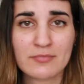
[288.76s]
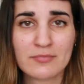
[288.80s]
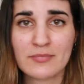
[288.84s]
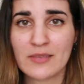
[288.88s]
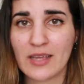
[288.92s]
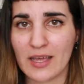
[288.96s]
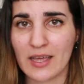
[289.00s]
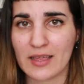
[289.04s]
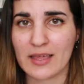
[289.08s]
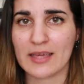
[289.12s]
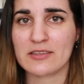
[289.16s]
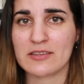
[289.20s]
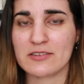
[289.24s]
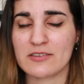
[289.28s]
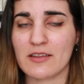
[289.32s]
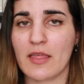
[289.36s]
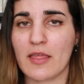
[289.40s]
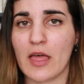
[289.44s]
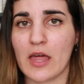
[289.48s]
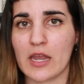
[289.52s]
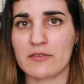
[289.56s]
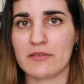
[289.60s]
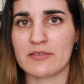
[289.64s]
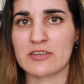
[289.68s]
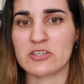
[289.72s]
I'll get to
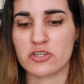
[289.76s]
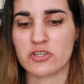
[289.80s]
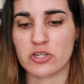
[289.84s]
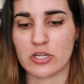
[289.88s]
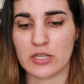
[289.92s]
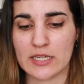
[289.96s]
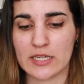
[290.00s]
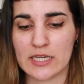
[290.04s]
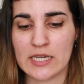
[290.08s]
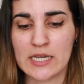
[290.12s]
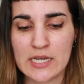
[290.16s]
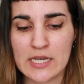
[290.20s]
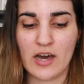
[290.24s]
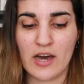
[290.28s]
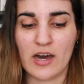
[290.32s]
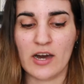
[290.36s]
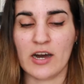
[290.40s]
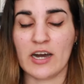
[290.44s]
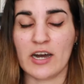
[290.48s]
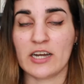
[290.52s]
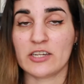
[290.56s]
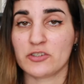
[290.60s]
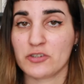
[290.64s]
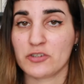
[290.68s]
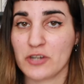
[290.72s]
that eventually.
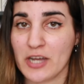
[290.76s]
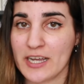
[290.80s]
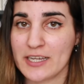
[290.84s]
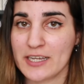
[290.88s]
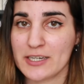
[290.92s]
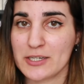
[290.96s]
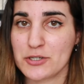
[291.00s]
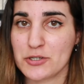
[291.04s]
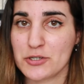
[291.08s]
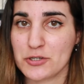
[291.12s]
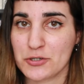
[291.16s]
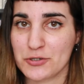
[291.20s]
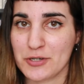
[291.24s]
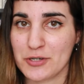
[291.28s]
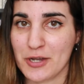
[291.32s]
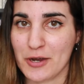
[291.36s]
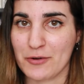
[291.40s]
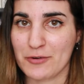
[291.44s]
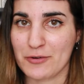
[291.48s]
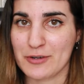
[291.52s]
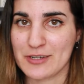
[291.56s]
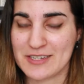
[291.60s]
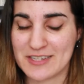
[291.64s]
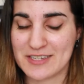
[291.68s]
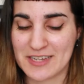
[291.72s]
I tried to
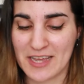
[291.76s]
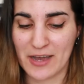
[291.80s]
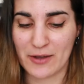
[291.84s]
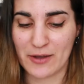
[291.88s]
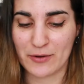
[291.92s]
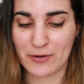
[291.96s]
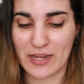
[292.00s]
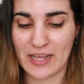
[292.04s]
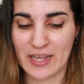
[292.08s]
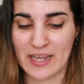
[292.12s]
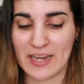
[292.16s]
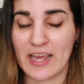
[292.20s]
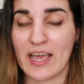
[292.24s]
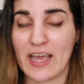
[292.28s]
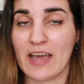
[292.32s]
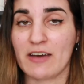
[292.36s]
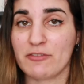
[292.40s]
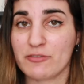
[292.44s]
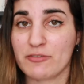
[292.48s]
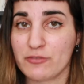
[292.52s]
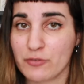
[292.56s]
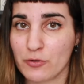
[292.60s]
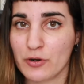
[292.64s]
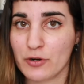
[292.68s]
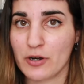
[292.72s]
narrow it down and I have
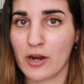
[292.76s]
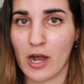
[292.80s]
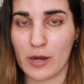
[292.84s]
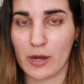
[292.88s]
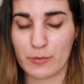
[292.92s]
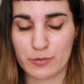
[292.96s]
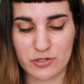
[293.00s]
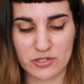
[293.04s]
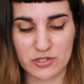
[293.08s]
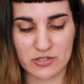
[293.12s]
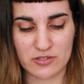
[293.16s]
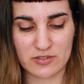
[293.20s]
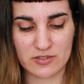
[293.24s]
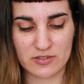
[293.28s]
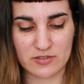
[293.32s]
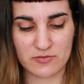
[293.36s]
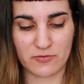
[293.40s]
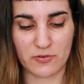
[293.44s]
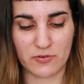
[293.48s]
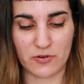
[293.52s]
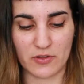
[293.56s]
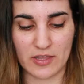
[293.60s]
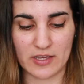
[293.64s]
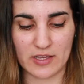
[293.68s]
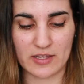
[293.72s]
4 options
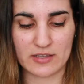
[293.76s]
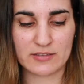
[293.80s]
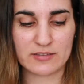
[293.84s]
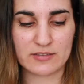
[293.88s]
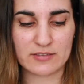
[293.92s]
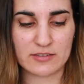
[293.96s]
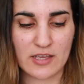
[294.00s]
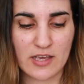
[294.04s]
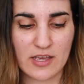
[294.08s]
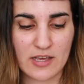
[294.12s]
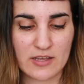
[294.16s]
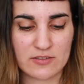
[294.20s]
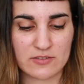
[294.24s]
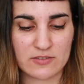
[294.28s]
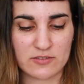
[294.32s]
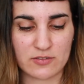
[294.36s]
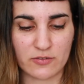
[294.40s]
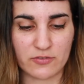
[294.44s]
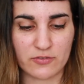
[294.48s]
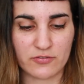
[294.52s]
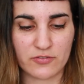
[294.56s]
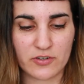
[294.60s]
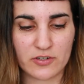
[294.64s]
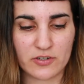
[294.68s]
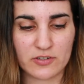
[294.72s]
for this. So
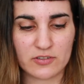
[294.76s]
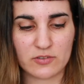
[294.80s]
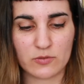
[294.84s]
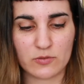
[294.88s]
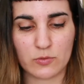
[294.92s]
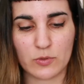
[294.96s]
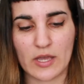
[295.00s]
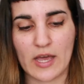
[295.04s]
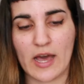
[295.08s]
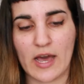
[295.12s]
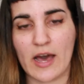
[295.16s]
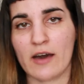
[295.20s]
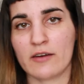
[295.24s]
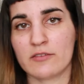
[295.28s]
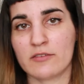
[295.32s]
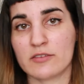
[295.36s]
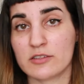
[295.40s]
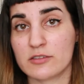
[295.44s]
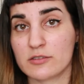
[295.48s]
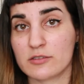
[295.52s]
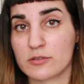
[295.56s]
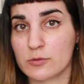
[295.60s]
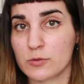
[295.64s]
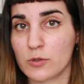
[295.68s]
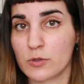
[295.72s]
first we
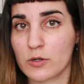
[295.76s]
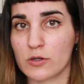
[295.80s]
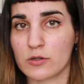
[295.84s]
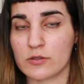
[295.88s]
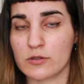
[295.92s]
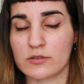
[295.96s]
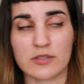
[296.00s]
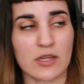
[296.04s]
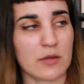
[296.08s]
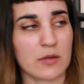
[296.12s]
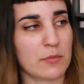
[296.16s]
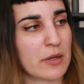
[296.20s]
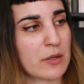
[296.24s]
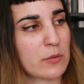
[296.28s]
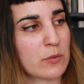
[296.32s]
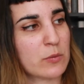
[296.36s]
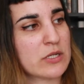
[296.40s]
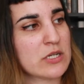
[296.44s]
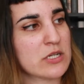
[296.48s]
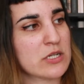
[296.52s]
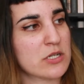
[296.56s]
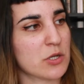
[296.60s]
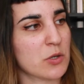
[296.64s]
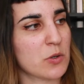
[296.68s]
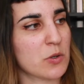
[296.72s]
have Squirrels at My
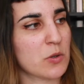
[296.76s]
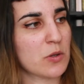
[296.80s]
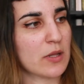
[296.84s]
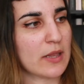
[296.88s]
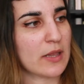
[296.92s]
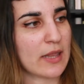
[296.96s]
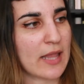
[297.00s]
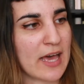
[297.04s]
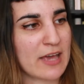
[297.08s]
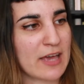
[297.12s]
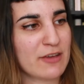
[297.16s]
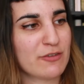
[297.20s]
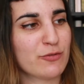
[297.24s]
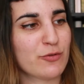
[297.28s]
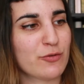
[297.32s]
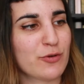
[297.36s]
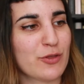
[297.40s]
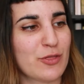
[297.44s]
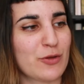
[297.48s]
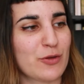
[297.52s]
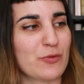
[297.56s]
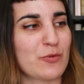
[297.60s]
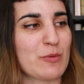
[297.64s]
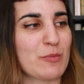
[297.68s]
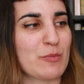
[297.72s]
Window, Life
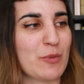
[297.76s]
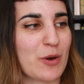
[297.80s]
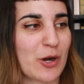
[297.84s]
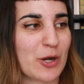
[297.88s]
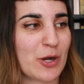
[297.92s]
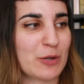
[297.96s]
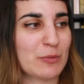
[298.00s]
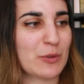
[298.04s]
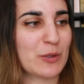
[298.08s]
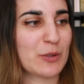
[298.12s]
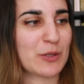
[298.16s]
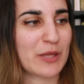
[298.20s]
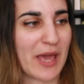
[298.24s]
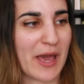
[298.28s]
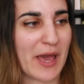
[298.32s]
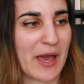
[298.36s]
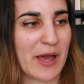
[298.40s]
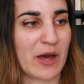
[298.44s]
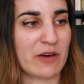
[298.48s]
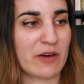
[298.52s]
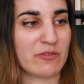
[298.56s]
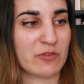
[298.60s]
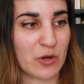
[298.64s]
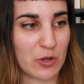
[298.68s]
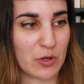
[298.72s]
with a Remarkable
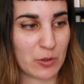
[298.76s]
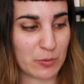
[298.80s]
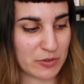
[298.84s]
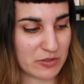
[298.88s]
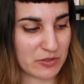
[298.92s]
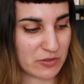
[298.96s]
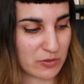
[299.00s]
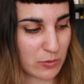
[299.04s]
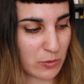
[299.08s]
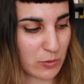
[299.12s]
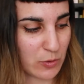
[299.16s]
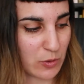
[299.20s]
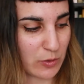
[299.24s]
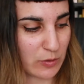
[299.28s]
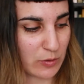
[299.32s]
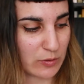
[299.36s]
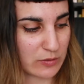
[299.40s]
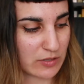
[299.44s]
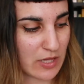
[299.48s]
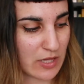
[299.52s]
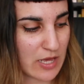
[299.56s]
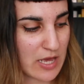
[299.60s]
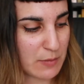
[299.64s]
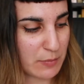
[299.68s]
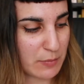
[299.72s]
Gang of Urban
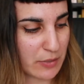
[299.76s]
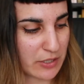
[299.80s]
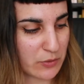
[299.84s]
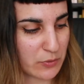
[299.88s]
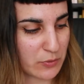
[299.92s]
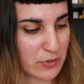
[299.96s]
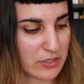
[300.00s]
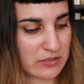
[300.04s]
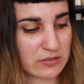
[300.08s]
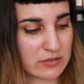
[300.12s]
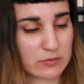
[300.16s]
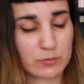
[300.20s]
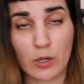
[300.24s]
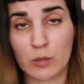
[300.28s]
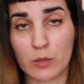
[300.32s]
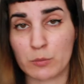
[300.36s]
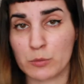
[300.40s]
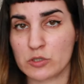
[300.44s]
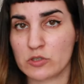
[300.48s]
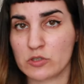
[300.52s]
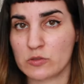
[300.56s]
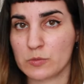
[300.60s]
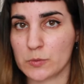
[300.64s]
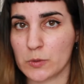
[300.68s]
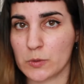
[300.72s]
Squirrels by
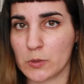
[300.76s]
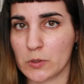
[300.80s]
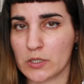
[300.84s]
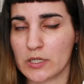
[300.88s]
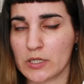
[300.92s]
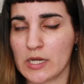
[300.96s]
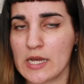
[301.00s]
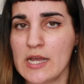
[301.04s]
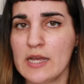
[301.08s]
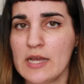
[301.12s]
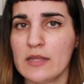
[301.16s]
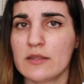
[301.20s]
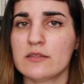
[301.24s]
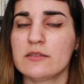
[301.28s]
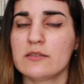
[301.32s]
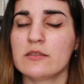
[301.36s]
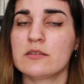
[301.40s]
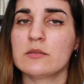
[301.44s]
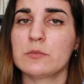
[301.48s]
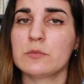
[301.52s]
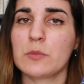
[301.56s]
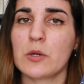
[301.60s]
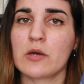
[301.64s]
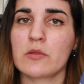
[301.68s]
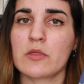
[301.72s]
Marmor Spruch. This
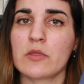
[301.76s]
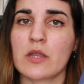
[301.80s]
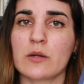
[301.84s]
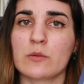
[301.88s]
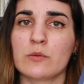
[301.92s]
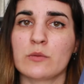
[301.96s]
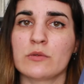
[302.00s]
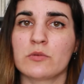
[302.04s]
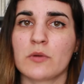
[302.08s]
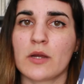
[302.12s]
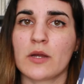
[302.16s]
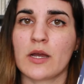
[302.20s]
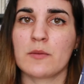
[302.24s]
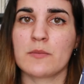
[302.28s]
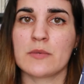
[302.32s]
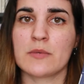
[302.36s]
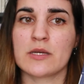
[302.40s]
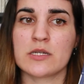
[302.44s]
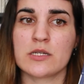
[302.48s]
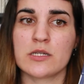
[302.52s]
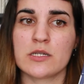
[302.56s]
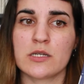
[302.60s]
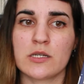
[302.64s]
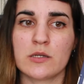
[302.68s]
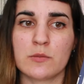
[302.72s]
is a book that I was
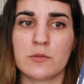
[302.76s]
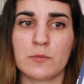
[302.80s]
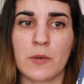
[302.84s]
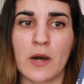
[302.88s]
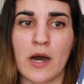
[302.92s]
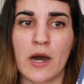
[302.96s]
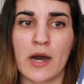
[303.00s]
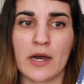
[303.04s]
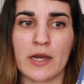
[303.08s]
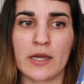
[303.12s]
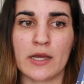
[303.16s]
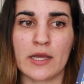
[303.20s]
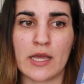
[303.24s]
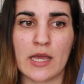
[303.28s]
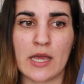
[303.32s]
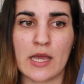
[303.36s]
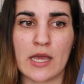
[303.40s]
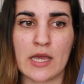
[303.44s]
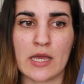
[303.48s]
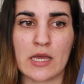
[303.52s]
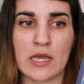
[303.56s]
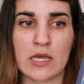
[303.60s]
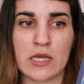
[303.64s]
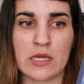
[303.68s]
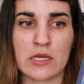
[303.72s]
recommended
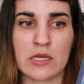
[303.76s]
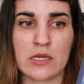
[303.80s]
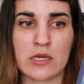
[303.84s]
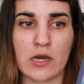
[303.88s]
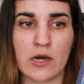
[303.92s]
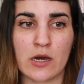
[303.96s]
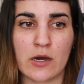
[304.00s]
by